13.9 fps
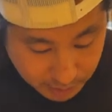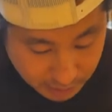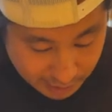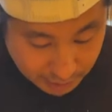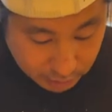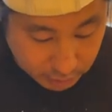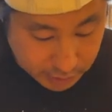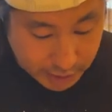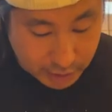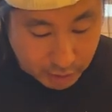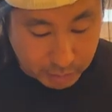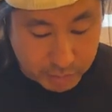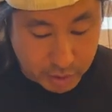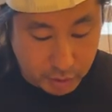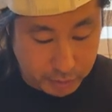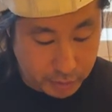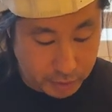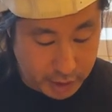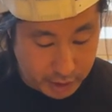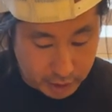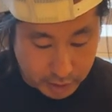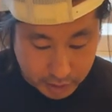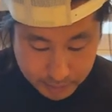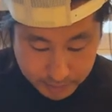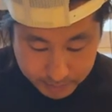And look at how beautiful they are.